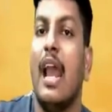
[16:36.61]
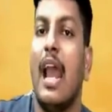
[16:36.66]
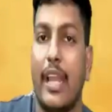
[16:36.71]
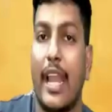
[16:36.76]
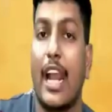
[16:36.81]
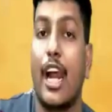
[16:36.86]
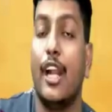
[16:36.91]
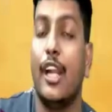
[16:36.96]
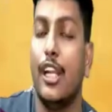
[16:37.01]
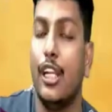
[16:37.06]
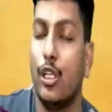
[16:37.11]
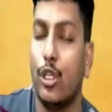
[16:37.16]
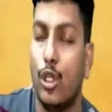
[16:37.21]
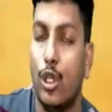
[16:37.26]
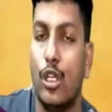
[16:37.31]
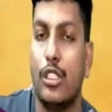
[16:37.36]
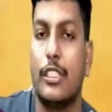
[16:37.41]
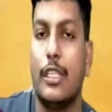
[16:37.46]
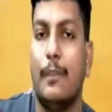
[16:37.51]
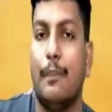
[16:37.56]
According to
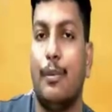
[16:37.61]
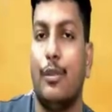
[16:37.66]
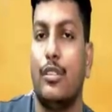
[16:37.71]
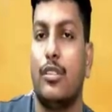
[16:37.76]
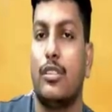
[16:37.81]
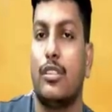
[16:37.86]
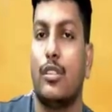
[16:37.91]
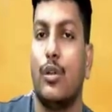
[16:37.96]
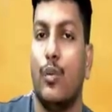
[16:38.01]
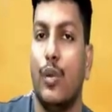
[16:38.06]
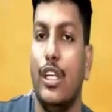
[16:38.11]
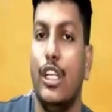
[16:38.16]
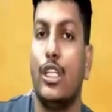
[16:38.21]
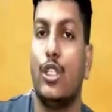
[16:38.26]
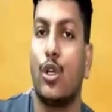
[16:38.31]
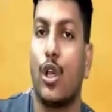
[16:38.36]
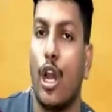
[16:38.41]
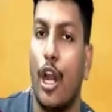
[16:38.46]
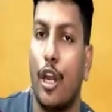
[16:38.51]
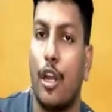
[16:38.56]
those inputs, we need
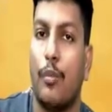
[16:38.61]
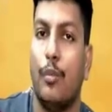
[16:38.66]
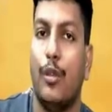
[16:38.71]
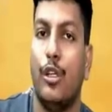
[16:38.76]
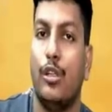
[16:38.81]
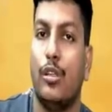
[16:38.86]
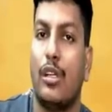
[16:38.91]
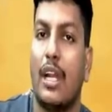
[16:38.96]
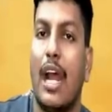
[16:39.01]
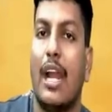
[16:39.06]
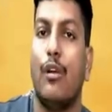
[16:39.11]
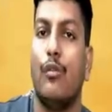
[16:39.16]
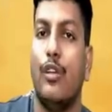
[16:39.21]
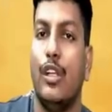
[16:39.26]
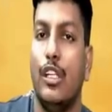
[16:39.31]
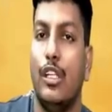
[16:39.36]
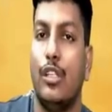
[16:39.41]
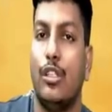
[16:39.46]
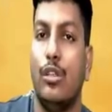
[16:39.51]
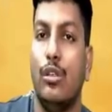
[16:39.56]
to contribute and we
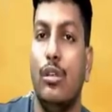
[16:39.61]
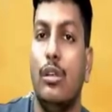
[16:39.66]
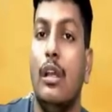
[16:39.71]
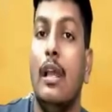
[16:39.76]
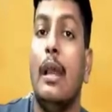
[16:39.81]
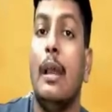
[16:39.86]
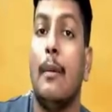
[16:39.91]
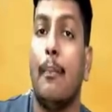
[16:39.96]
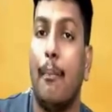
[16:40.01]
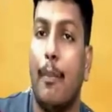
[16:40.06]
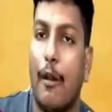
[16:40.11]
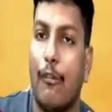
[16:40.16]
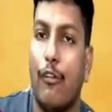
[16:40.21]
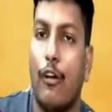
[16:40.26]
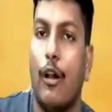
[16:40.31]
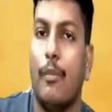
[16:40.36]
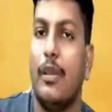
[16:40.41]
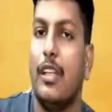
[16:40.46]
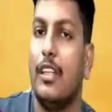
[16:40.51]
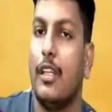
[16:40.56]
need to
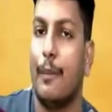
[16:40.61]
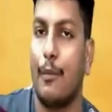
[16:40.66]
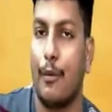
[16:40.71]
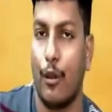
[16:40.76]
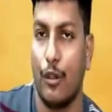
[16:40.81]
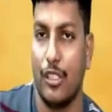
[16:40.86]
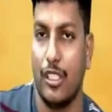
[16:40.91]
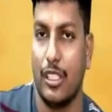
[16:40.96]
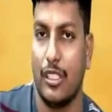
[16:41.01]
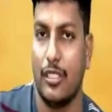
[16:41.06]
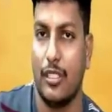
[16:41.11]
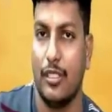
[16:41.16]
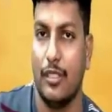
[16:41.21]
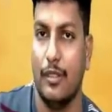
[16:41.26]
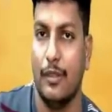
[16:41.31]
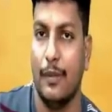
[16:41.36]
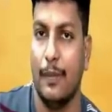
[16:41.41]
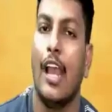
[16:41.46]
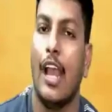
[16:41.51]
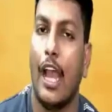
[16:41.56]
perform in the project.
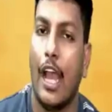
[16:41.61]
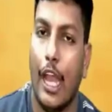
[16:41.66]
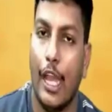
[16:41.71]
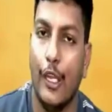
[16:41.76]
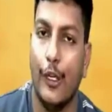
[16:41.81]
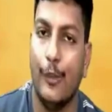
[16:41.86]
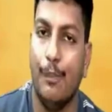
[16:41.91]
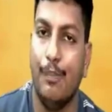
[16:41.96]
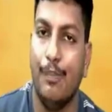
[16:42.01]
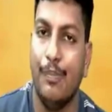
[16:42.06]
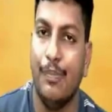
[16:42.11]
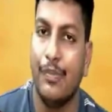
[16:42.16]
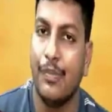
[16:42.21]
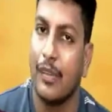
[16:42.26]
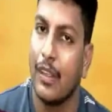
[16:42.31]
I hope